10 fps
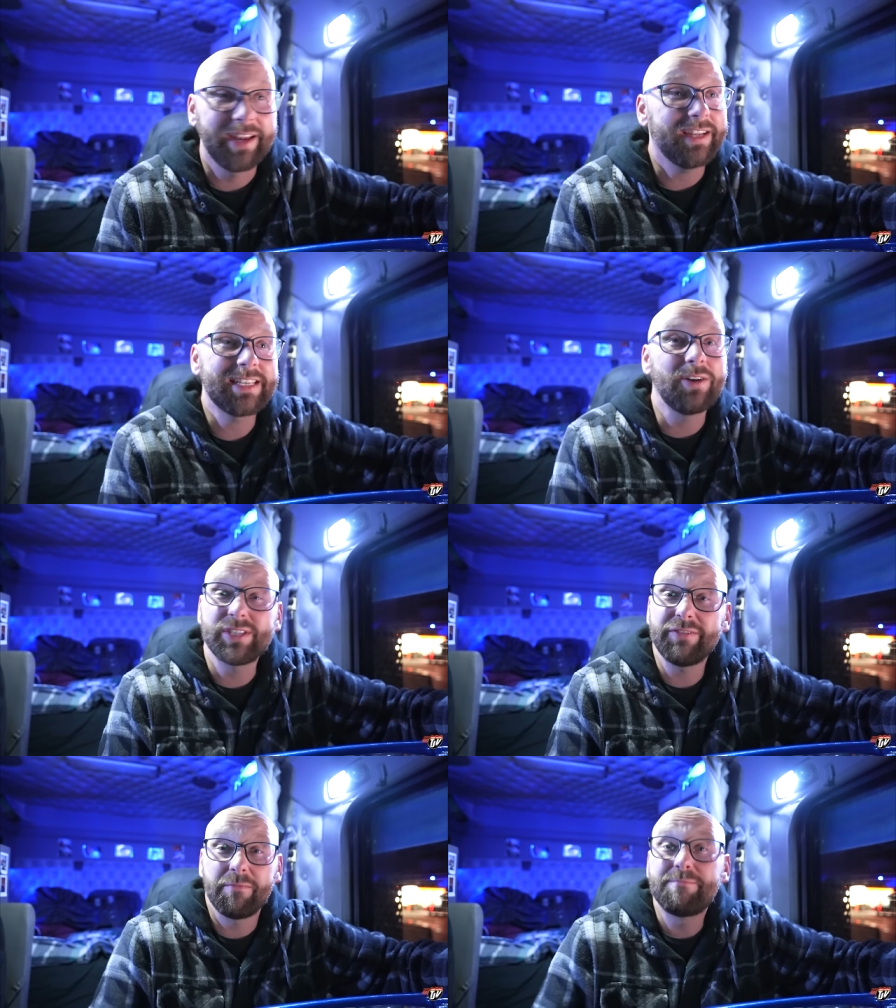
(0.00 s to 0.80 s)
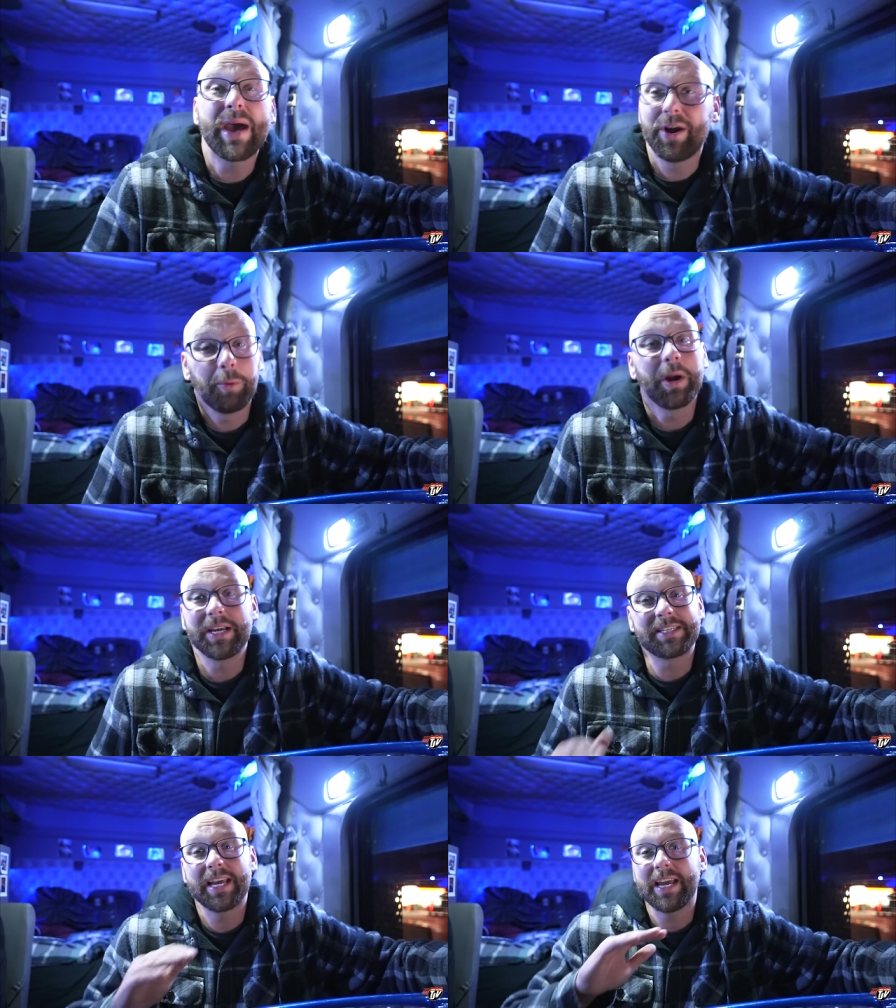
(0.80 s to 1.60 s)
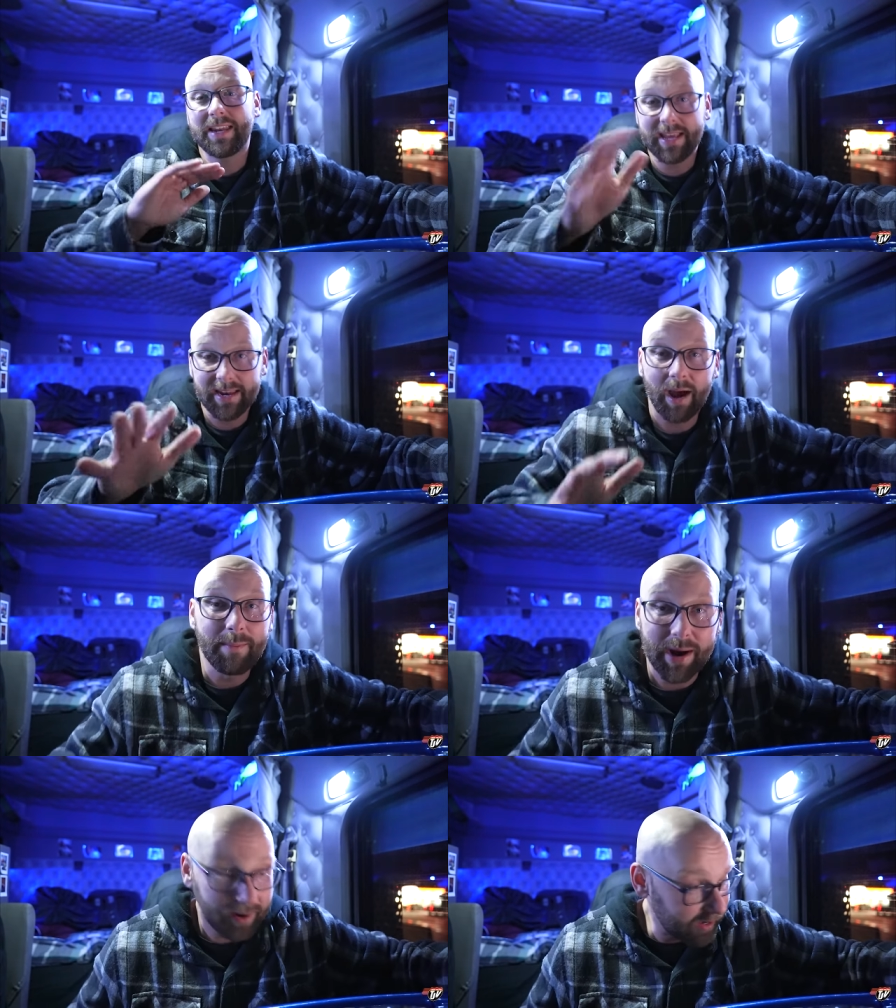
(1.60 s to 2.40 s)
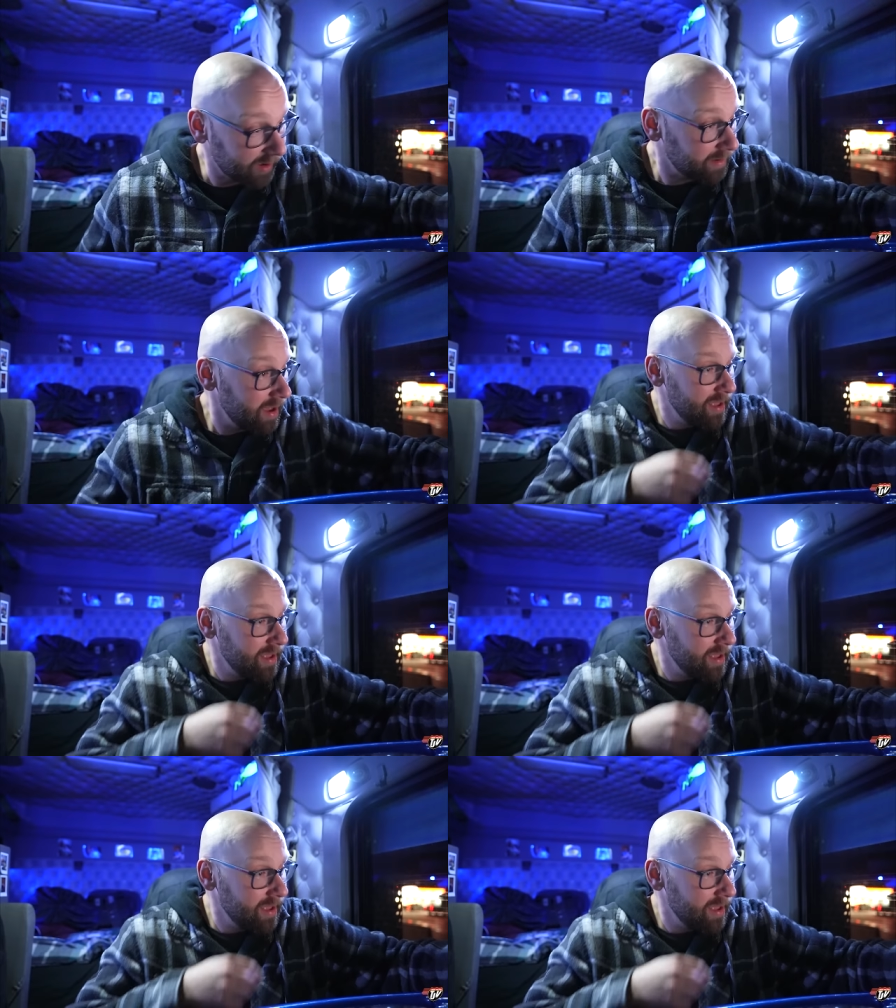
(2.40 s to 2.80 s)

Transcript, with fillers: It sounds even better when I say it in American.